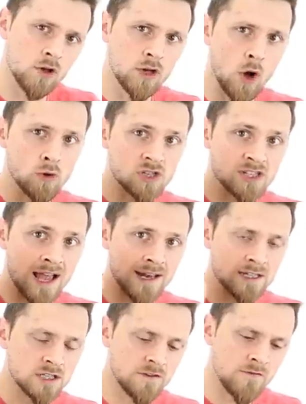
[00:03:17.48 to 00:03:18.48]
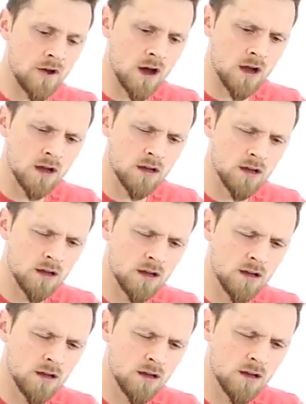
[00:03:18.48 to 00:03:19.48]
Go slightly too far
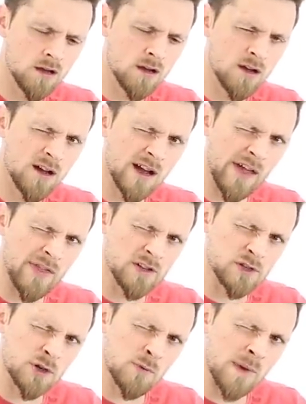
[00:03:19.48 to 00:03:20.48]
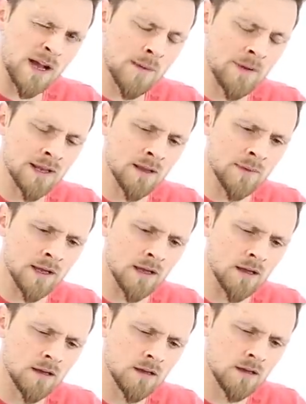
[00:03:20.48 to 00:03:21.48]
and then tune back up a little bit.